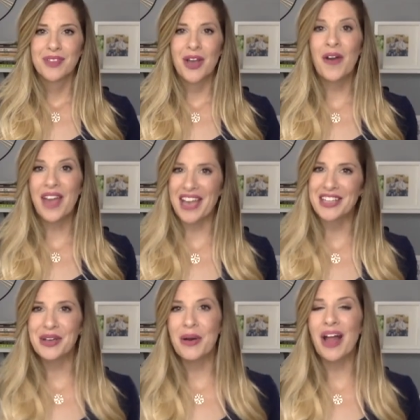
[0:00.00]
Okay,
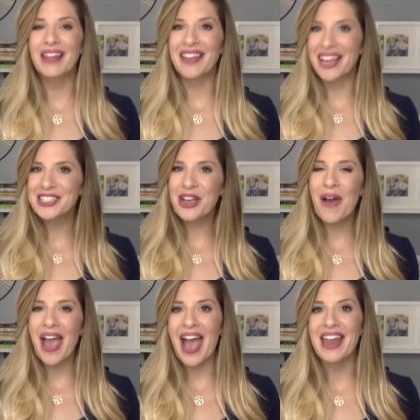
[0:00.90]
so let's go
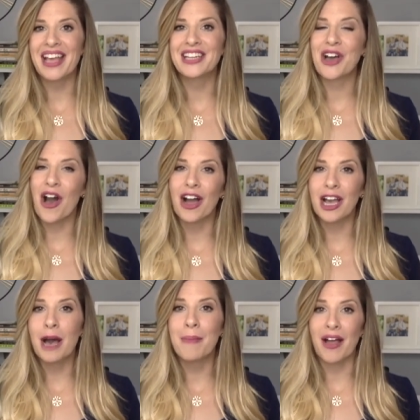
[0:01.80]
ahead and
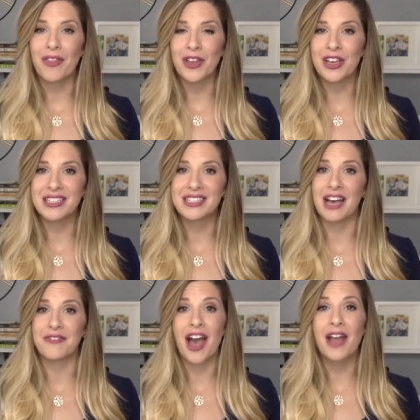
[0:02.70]
talk about the good
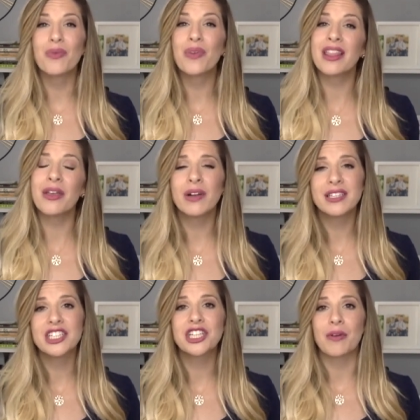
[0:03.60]
stuff. I really want
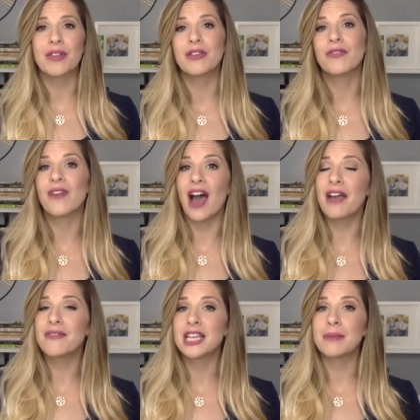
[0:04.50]
to share with you
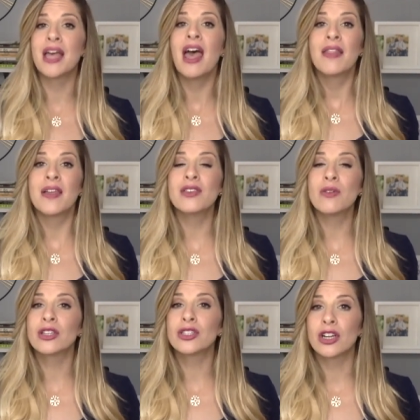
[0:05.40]
5 tips that
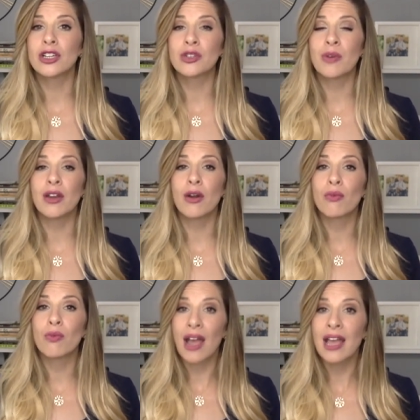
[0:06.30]
you can start doing
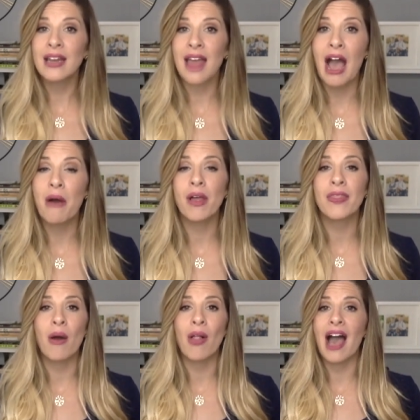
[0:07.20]
right now
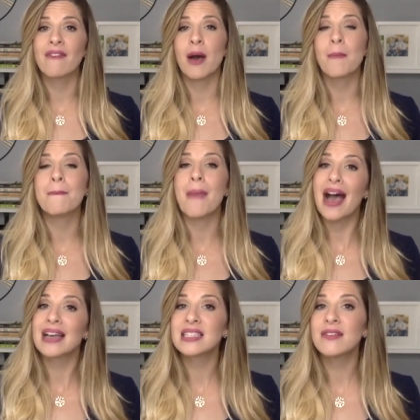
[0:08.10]
that will have a
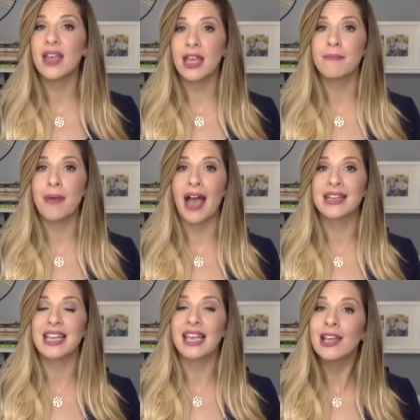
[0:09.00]
massive impact
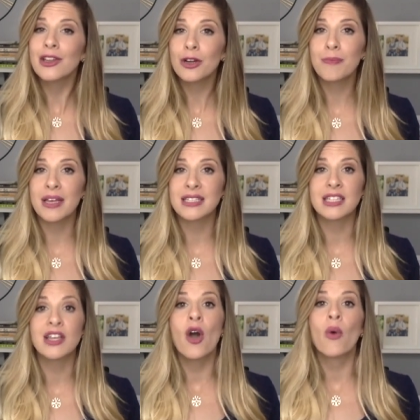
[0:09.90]
in your
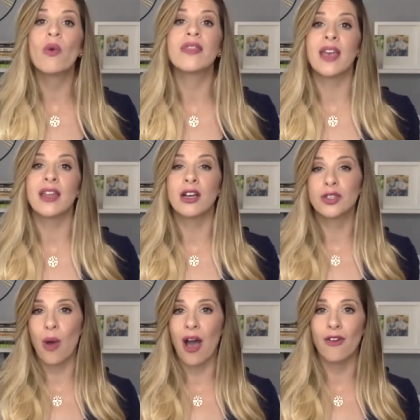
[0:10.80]
business within
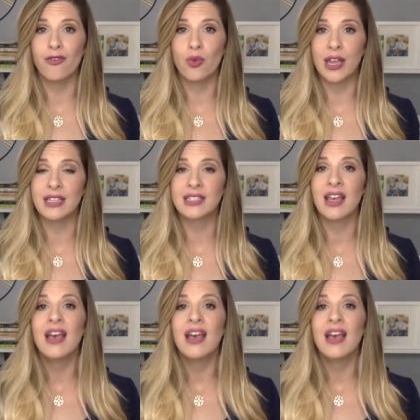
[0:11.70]
12 weeks.